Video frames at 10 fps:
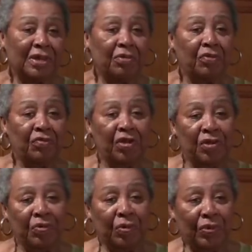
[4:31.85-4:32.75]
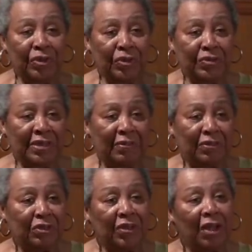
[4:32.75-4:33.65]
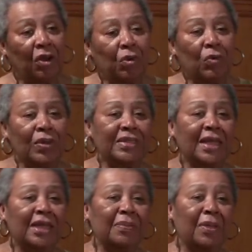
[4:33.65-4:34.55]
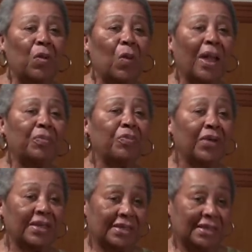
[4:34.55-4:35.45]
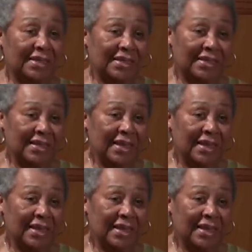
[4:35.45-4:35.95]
They were afraid we would do something, so there always had to be a white presence.